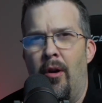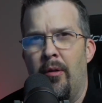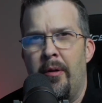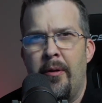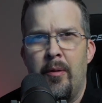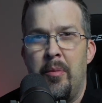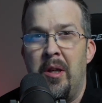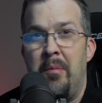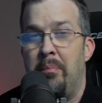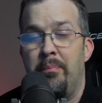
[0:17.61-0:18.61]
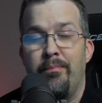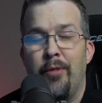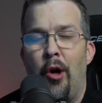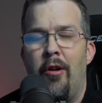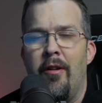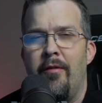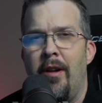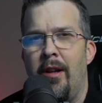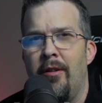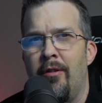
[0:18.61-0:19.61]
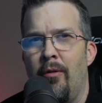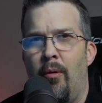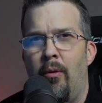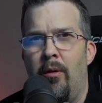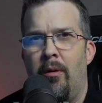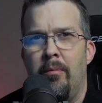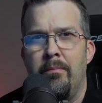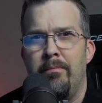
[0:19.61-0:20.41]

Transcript: whether it be current events or